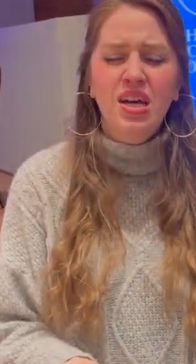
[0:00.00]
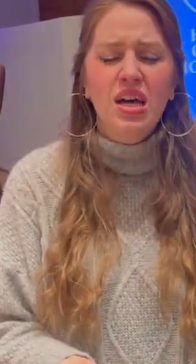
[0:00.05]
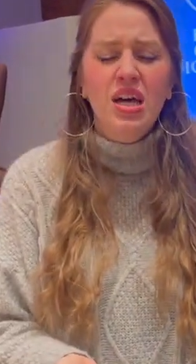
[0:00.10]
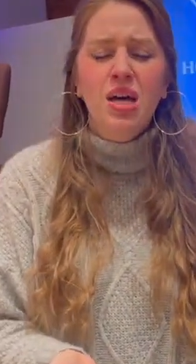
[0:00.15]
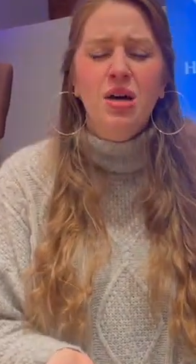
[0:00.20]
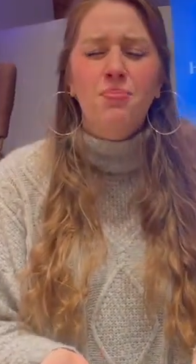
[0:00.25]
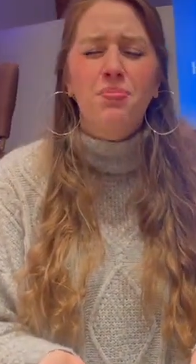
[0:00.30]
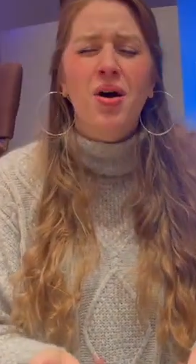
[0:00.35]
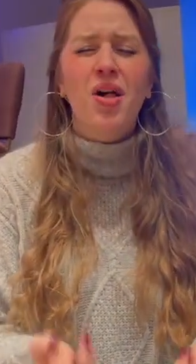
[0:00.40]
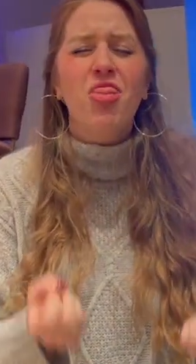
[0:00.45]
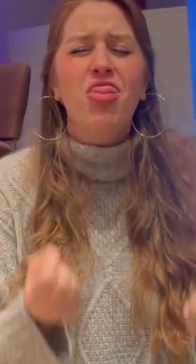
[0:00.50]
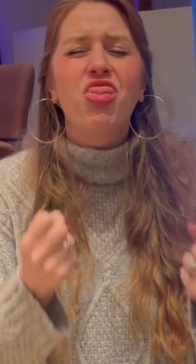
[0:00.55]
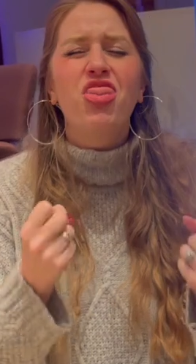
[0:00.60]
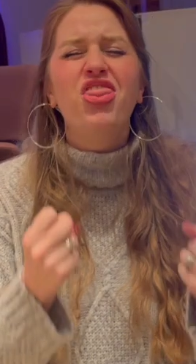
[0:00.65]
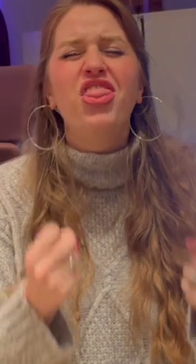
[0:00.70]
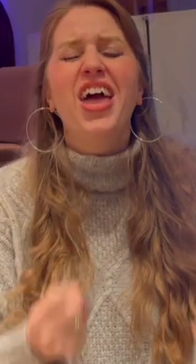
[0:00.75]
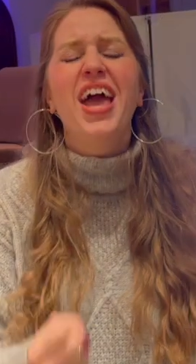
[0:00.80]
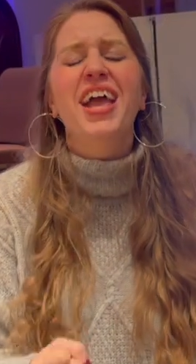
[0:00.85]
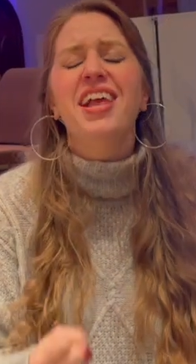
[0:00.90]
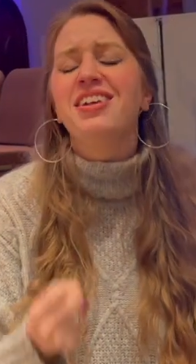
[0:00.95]
But
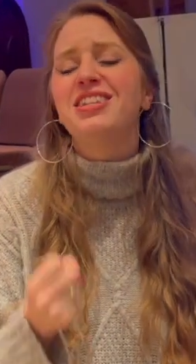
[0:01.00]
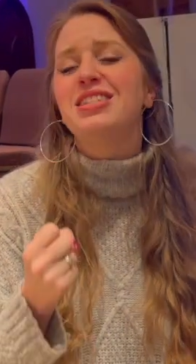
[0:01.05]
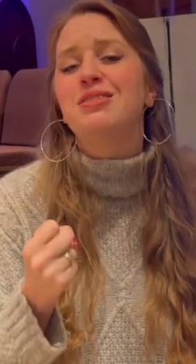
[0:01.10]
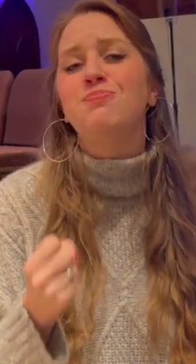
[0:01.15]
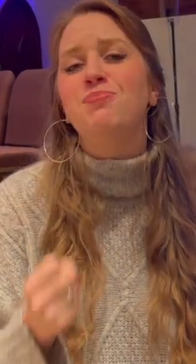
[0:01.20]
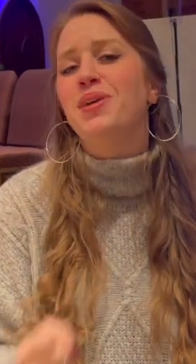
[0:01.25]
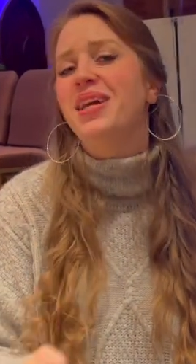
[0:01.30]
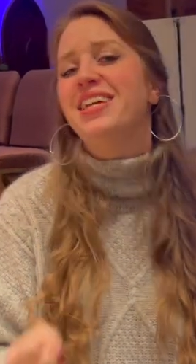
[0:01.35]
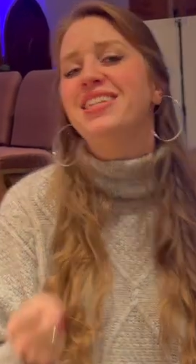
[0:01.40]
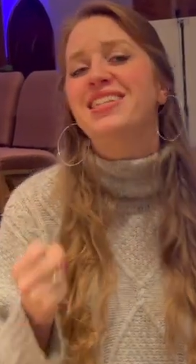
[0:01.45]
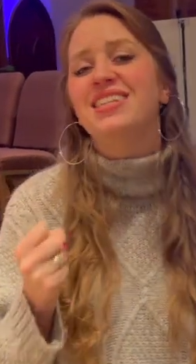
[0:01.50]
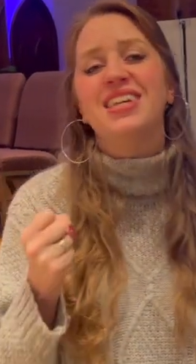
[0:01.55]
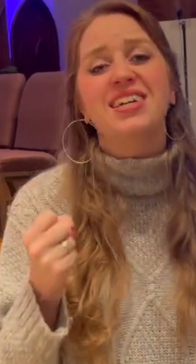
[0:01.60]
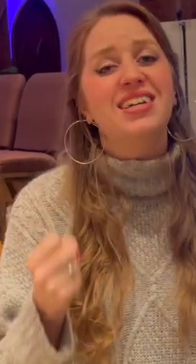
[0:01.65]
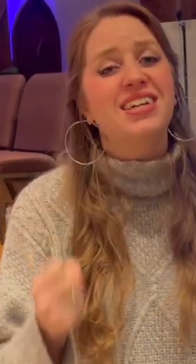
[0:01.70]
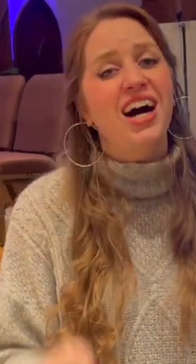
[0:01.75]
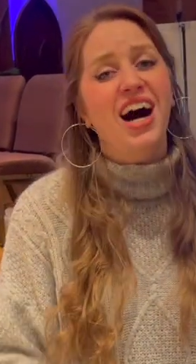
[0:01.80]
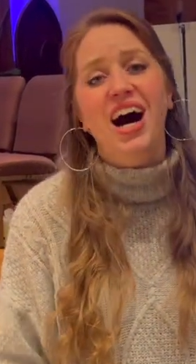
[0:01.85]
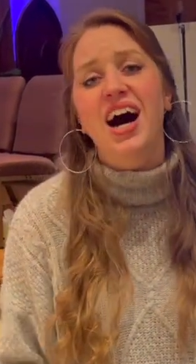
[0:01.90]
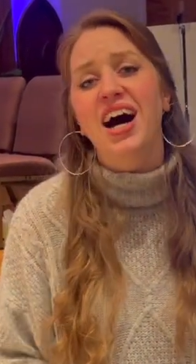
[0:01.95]
thanks be to
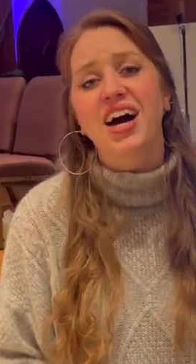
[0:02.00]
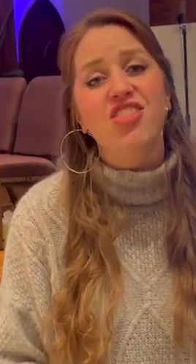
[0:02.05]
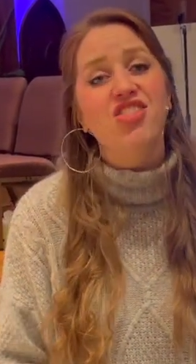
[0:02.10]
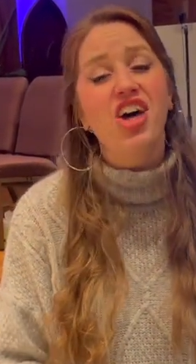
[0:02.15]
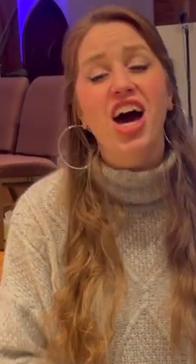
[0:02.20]
God,